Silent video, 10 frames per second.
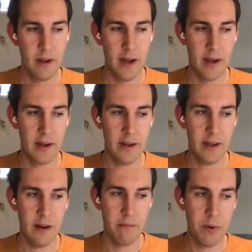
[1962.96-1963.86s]
uh,
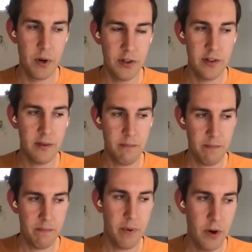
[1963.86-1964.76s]
kind of push
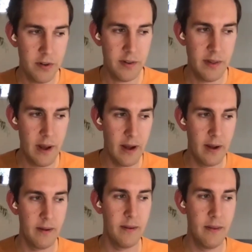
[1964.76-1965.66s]
push
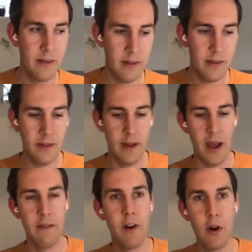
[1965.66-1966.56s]
the the
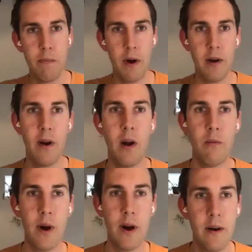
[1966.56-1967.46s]
envelope on
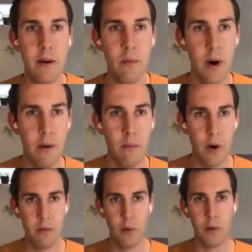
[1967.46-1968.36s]
on where where
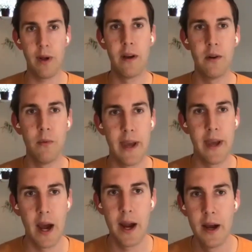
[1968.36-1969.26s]
what what we can do with
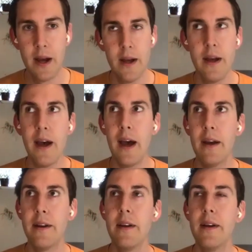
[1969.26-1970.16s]
A I,
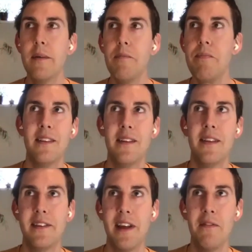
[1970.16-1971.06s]
and
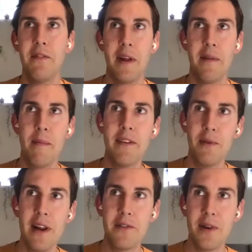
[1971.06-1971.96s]
that's kind of that, that makes it
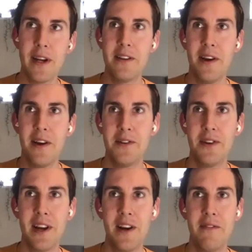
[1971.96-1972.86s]
really tricky to to
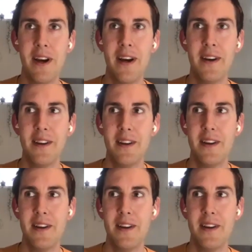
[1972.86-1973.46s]
kind of uh,